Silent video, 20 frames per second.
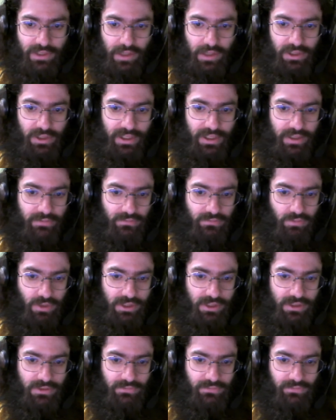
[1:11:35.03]
I believe,
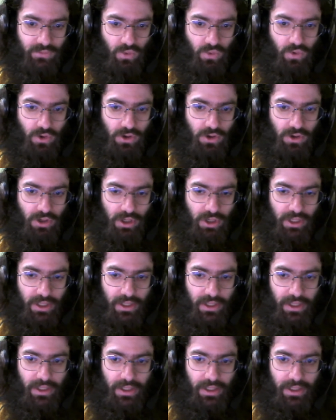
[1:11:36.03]
was for
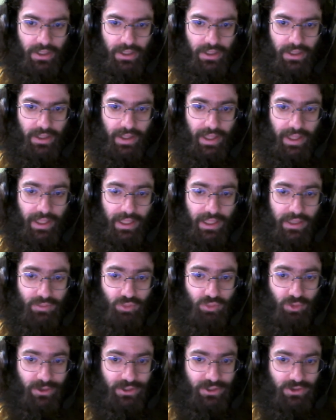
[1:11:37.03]
a
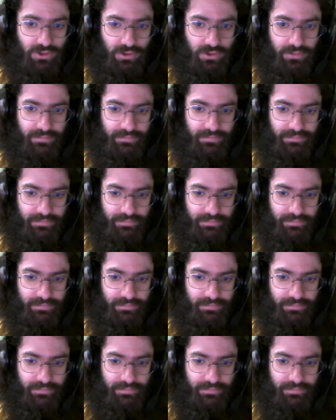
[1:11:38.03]
printer,